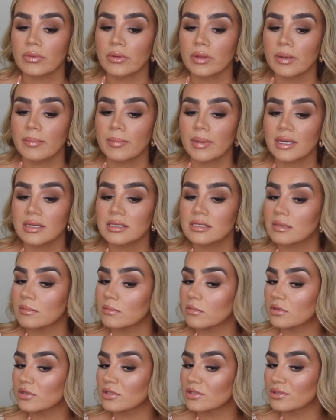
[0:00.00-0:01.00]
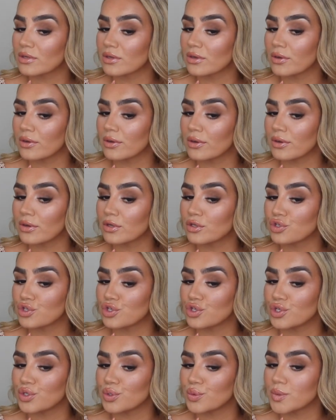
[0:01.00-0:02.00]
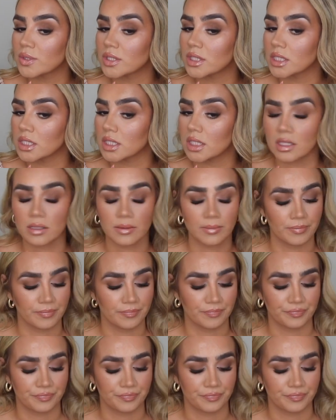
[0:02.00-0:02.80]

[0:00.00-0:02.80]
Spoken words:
It makes them look so juicy.